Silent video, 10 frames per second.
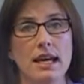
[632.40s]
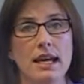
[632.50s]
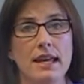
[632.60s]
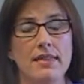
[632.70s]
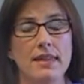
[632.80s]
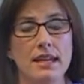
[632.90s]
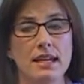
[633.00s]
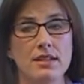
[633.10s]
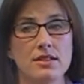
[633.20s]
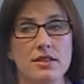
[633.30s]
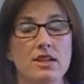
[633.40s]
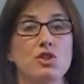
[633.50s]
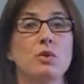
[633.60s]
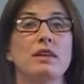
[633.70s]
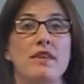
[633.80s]
And then, so that's
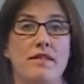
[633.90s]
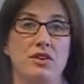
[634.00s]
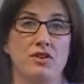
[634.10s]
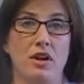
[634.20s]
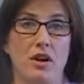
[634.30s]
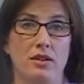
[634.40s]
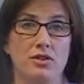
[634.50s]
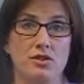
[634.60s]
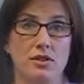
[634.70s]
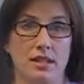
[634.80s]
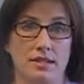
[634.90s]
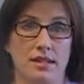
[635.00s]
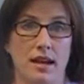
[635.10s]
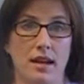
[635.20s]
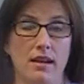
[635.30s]
$2,500, let's
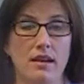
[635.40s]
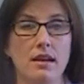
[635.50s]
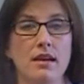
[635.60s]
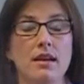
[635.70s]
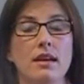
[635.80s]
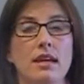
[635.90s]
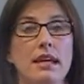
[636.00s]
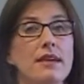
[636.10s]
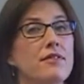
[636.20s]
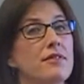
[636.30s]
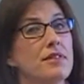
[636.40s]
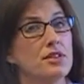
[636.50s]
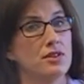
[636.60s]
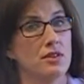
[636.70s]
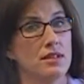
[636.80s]
say, if the
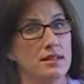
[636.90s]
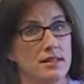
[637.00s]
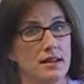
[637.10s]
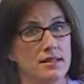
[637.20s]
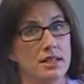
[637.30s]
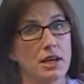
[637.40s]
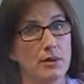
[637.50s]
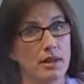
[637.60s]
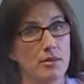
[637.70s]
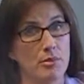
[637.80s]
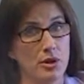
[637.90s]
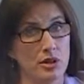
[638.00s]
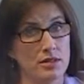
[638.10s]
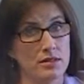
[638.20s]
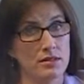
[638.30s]
student decides to go and get
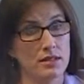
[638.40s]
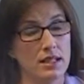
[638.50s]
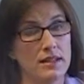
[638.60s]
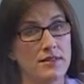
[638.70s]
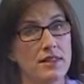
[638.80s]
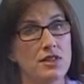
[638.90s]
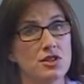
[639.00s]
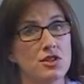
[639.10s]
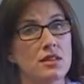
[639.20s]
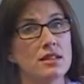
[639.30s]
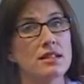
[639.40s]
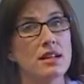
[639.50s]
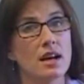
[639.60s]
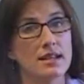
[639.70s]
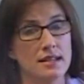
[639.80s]
books. If the student does
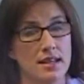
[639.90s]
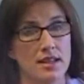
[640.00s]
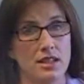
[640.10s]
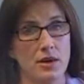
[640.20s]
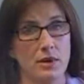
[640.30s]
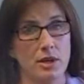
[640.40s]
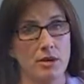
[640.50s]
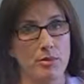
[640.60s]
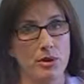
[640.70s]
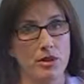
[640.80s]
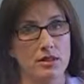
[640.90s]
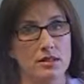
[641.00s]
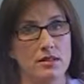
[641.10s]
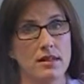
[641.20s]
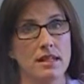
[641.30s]
not decide to go and get books,
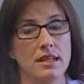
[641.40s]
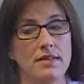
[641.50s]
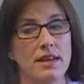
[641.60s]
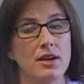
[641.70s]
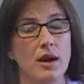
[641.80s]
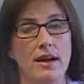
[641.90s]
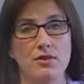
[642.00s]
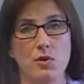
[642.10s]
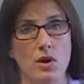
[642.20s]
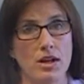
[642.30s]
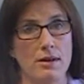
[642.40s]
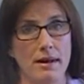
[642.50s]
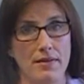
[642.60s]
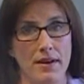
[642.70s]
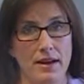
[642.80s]
then they don't have to worry
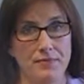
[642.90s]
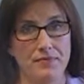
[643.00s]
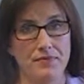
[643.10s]
about that.